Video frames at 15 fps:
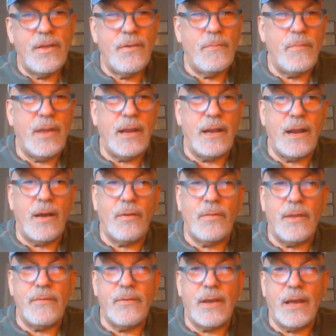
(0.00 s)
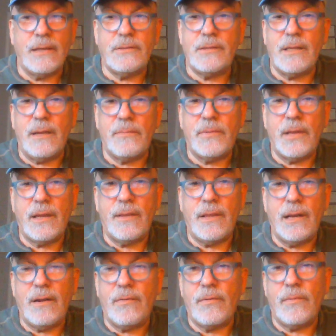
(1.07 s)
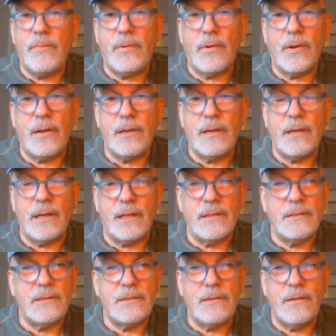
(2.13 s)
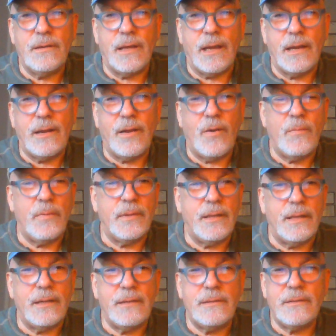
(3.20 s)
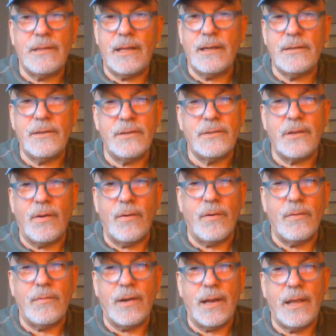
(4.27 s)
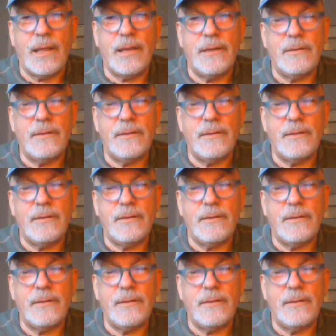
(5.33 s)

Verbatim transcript: Men know they've got something, and they don't report it until it's too late, hoping that it'll just go away.